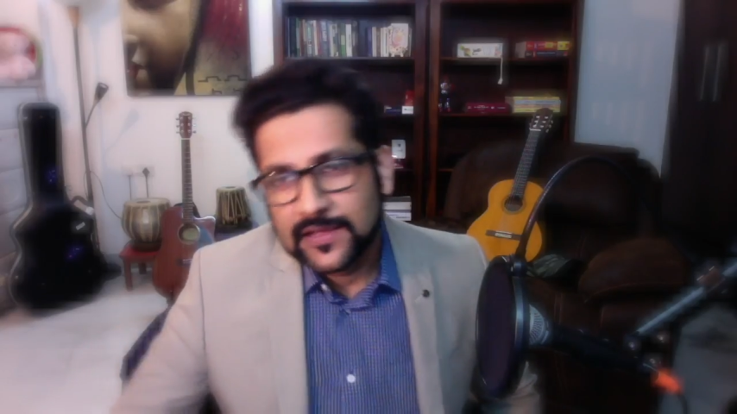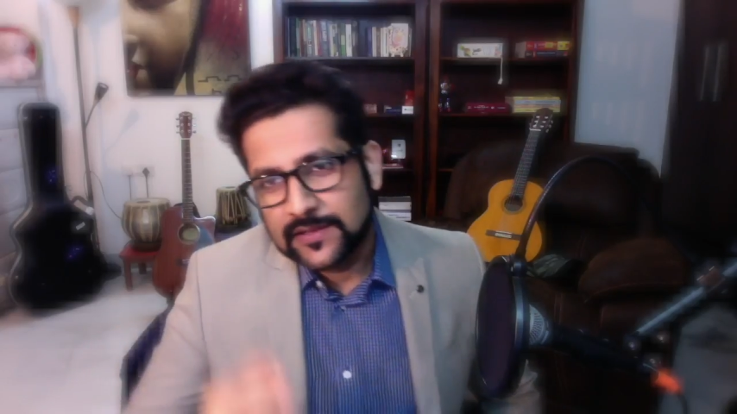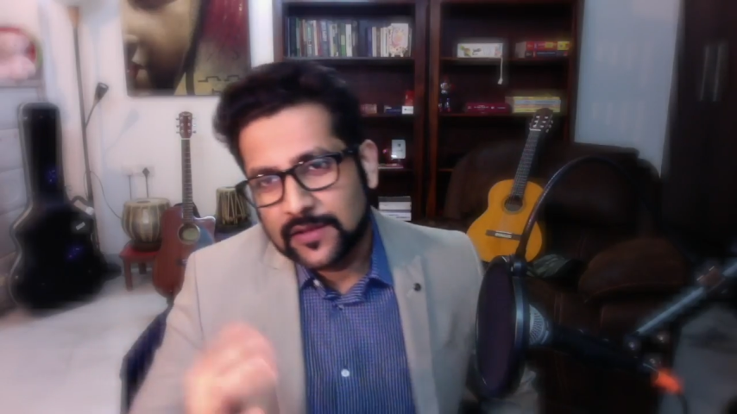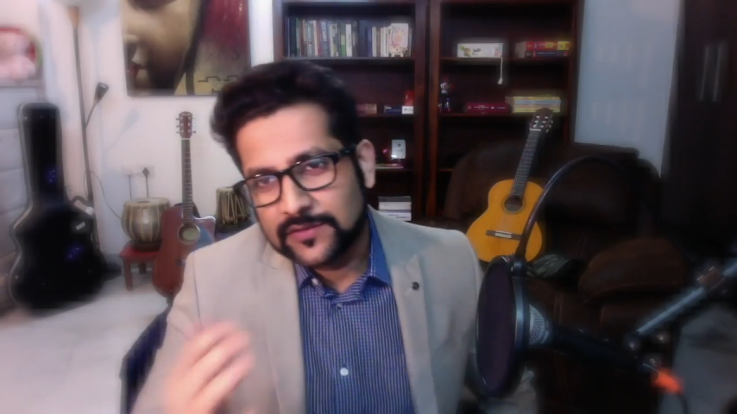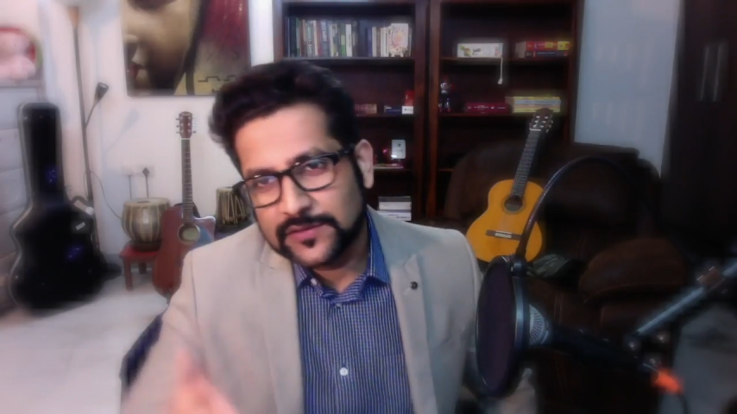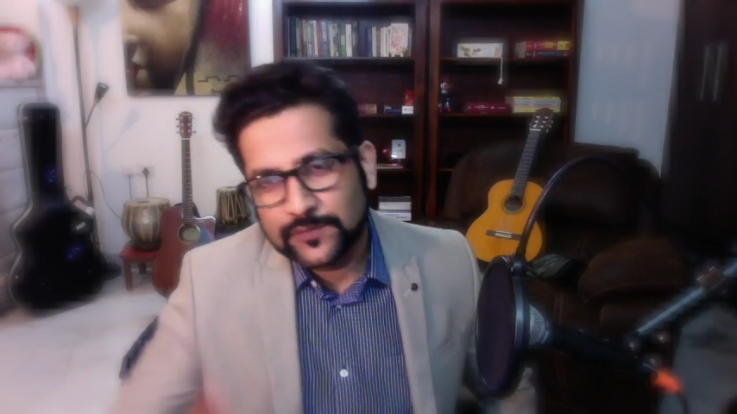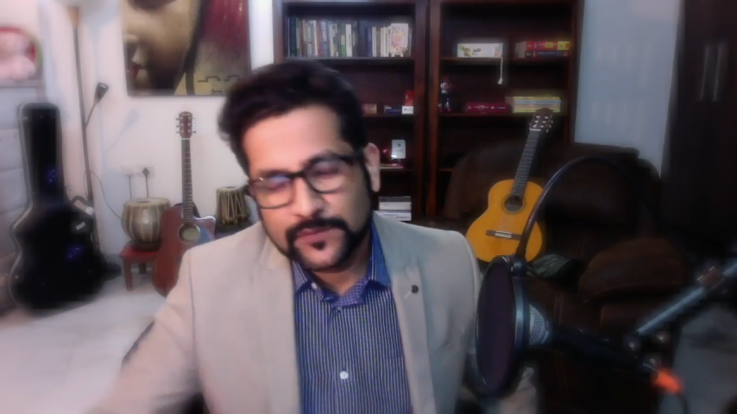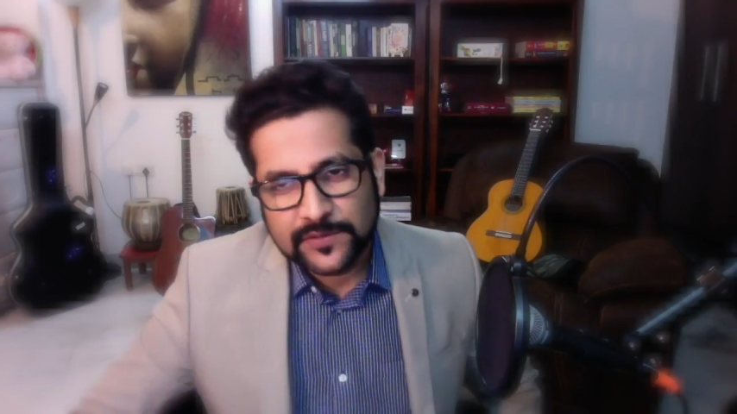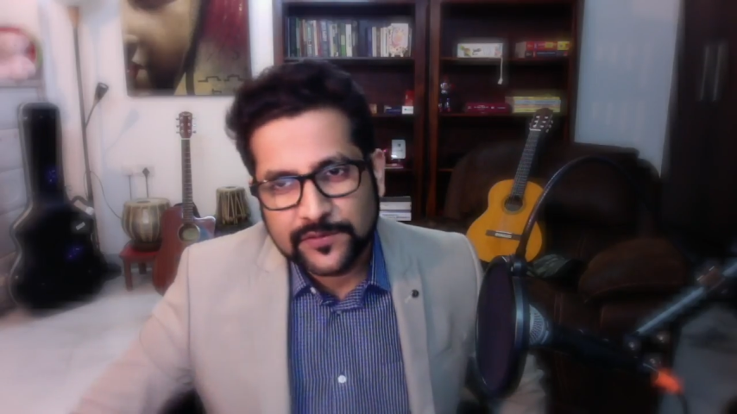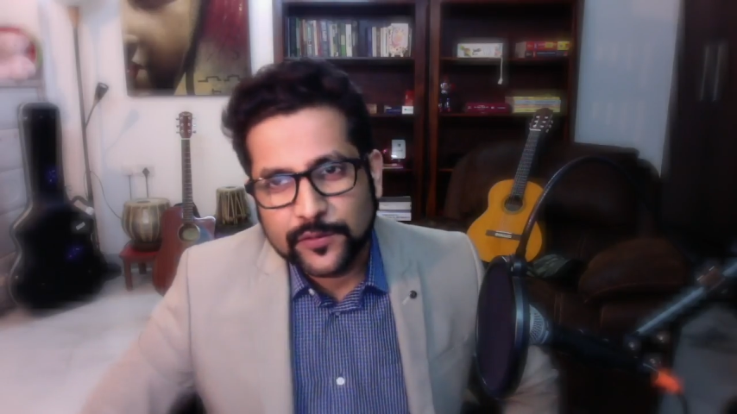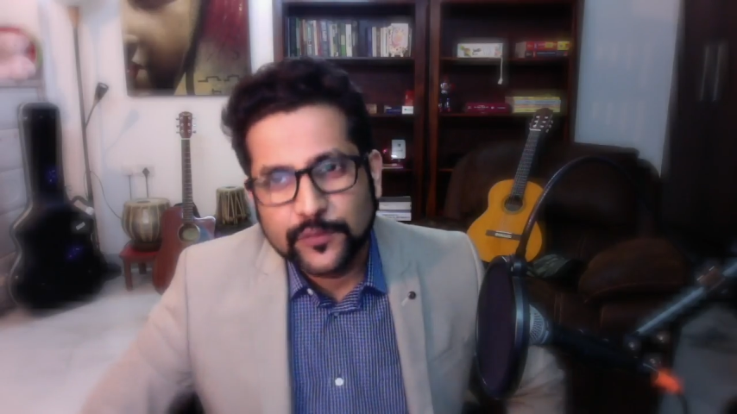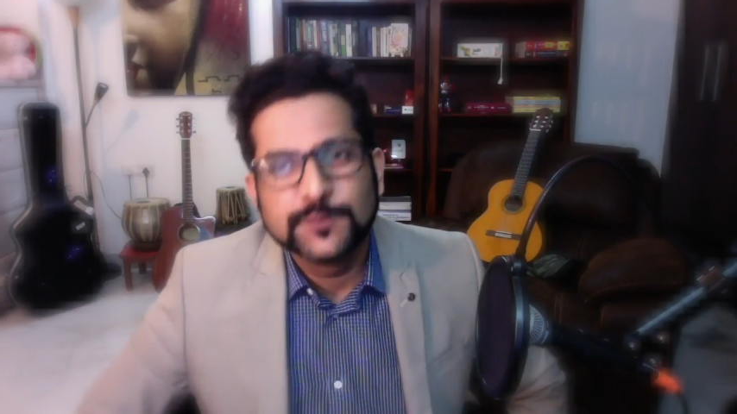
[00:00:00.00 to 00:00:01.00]
Now, this was
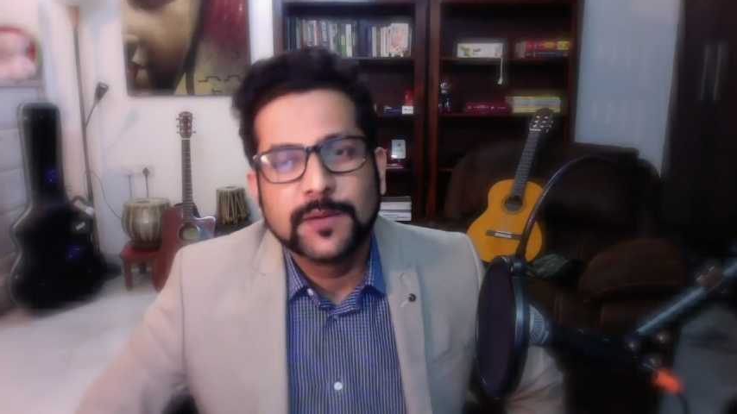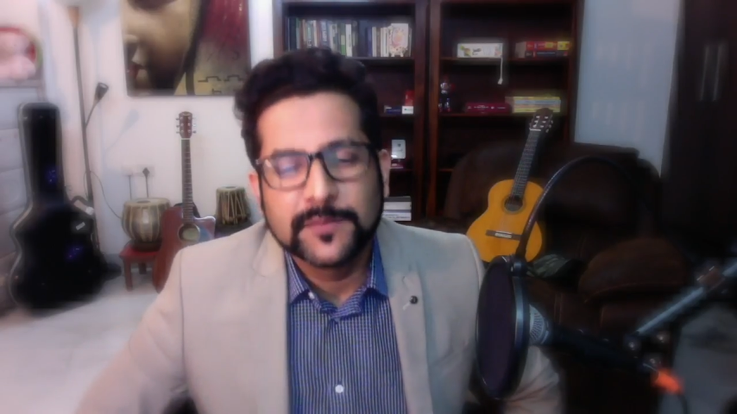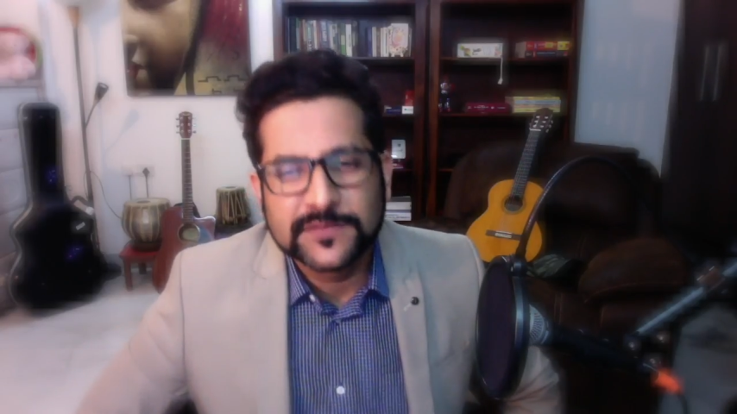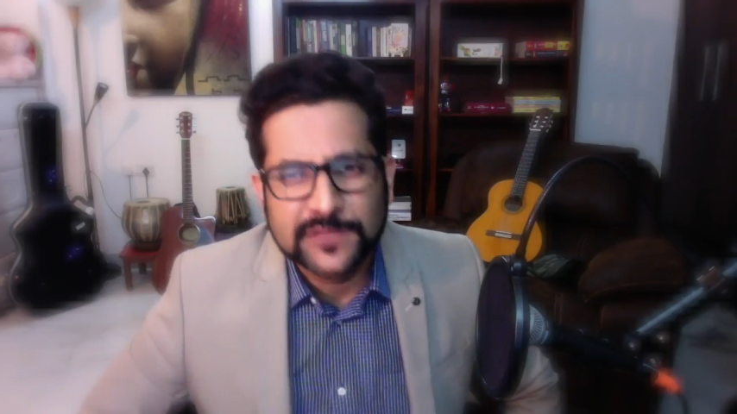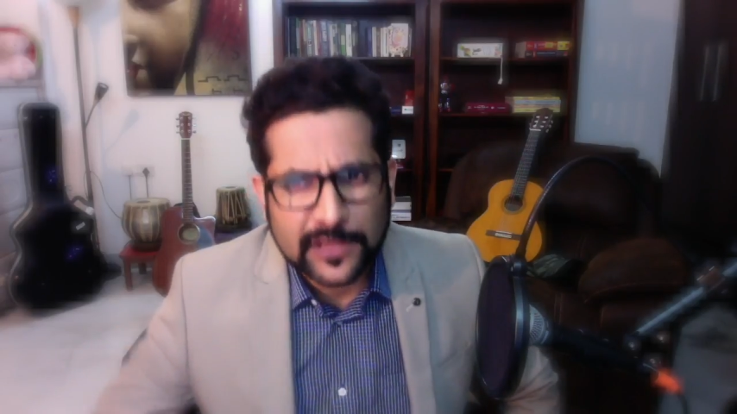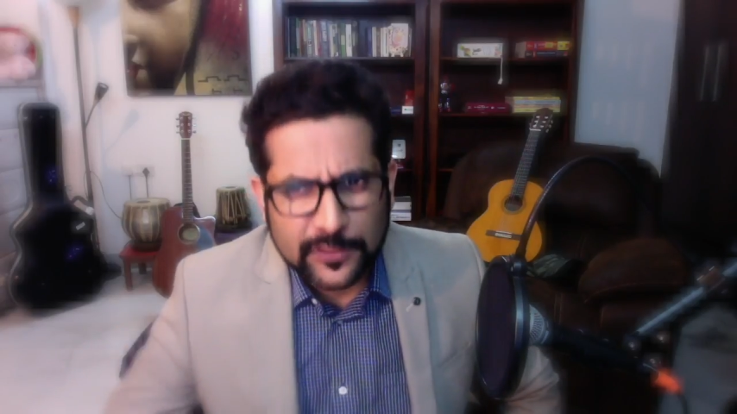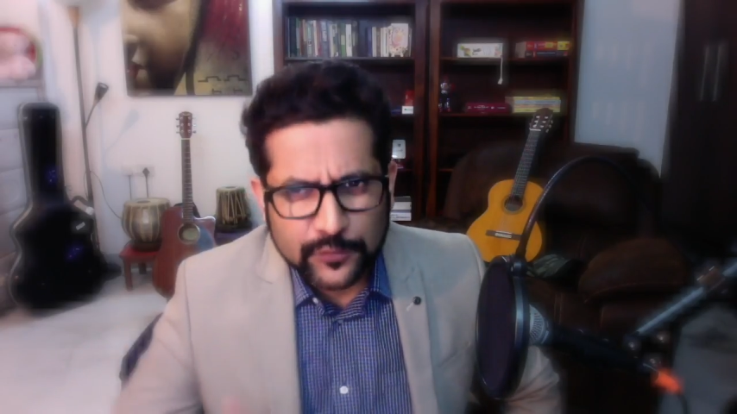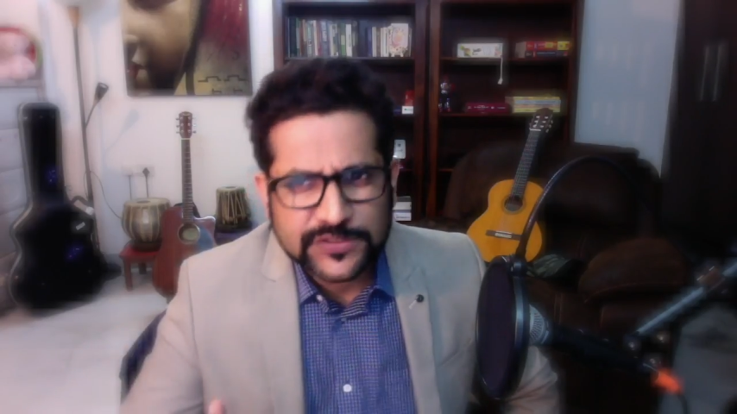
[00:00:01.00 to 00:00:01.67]
introduced by Mr. Arun